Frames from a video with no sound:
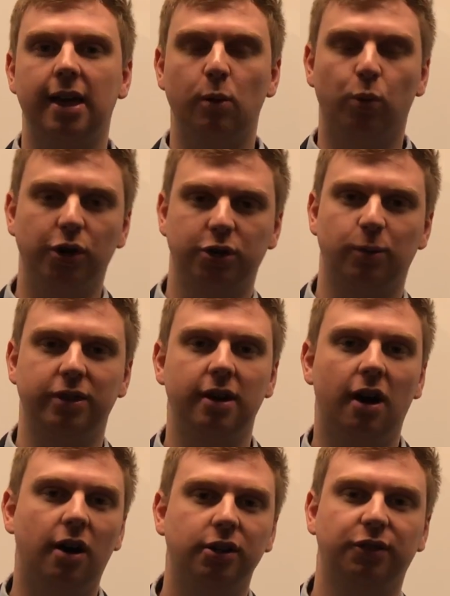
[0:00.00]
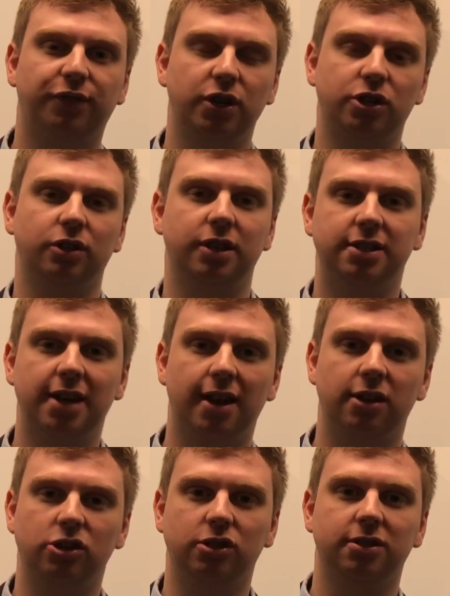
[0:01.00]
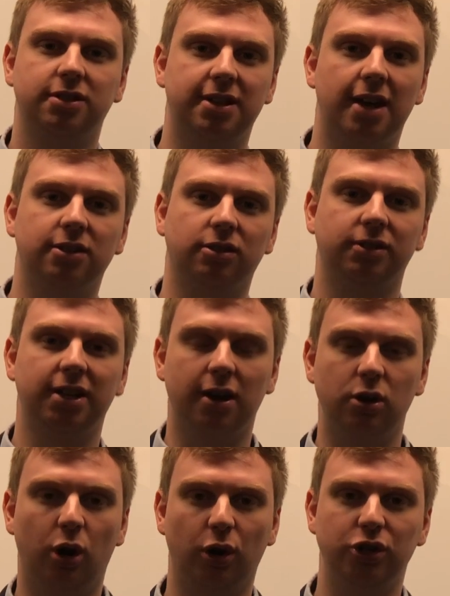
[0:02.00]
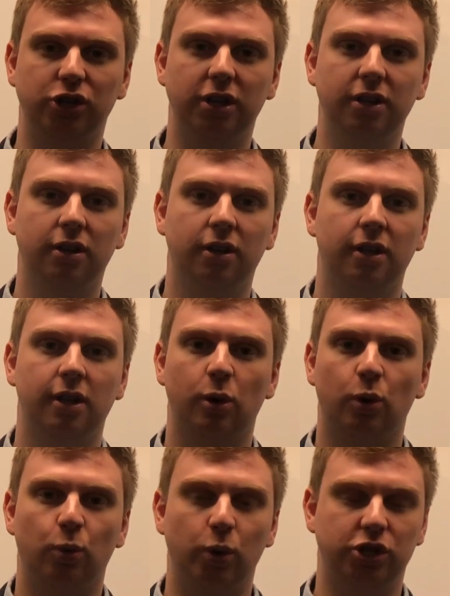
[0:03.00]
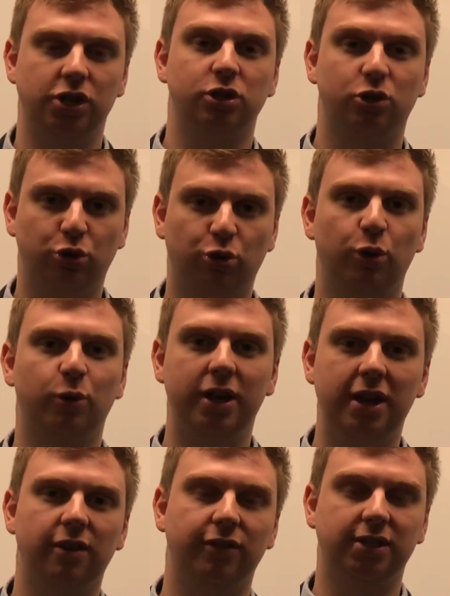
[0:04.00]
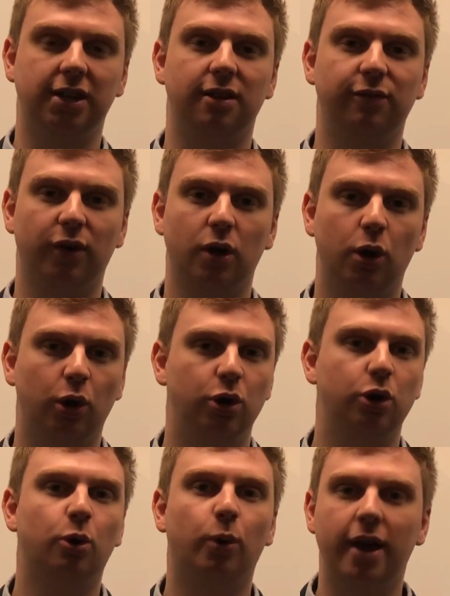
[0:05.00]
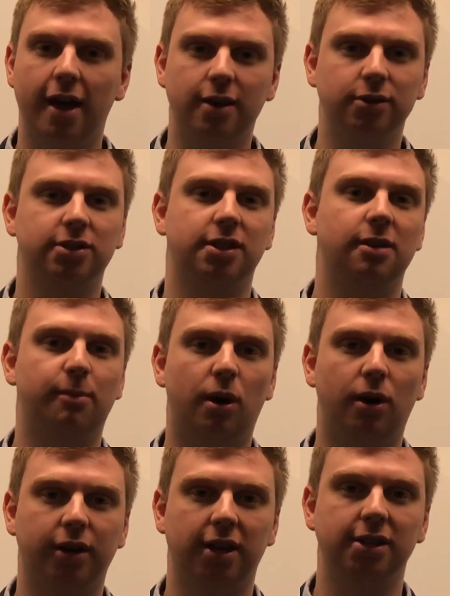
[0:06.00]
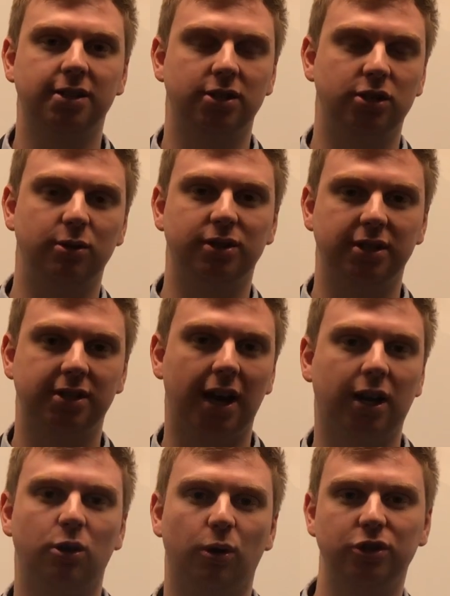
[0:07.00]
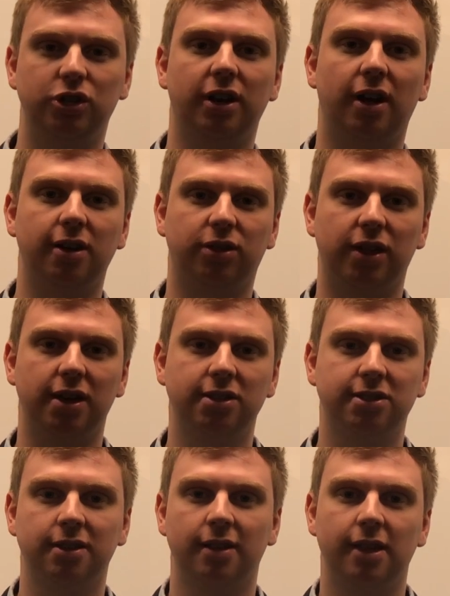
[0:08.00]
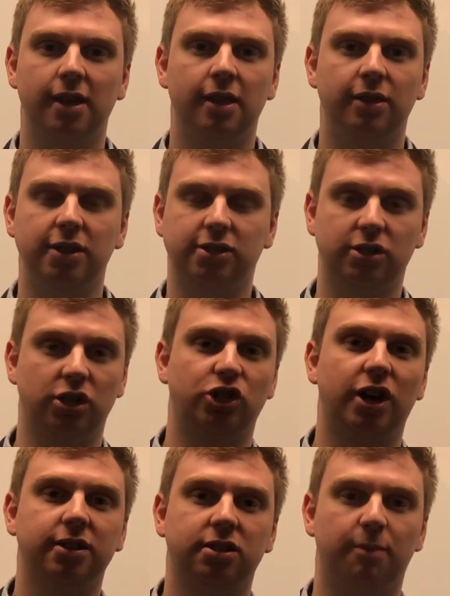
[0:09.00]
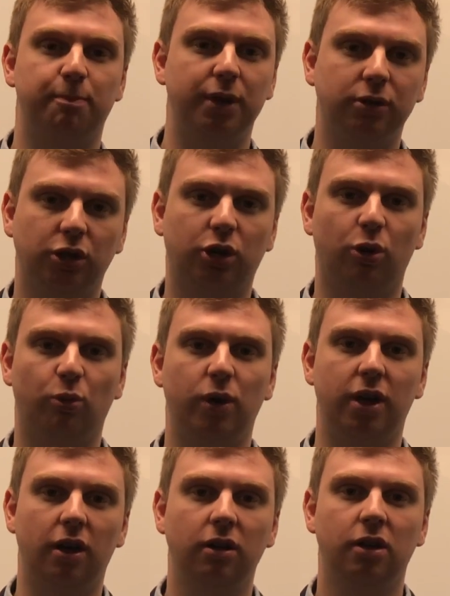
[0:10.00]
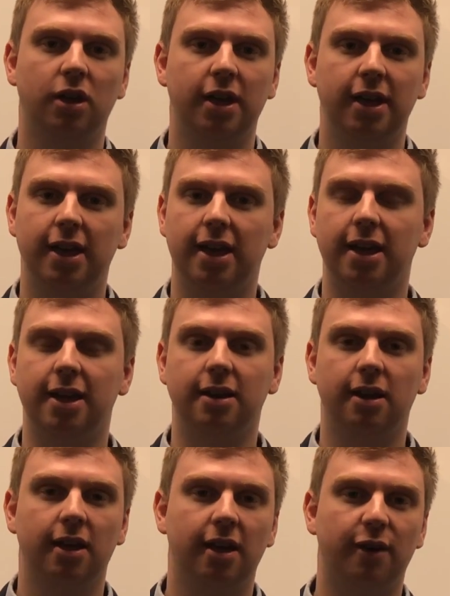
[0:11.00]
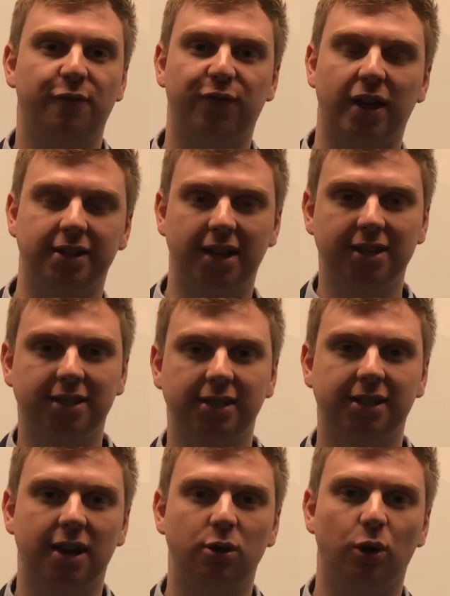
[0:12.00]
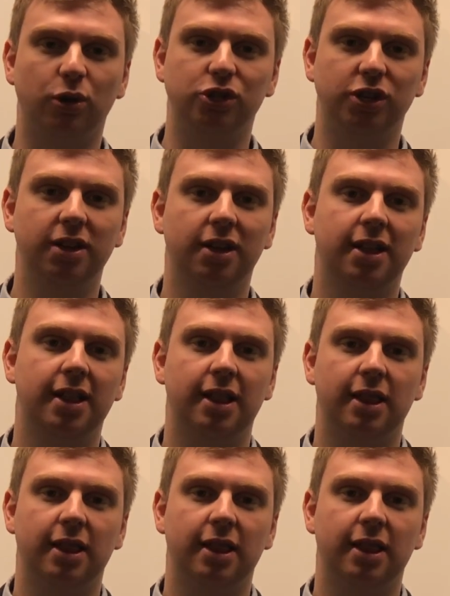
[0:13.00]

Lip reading: It works with an artificial intelligence dental technology, which is truly innovative. No one else in the market is using technology like this. This is a chance to build a career in a fantastic technology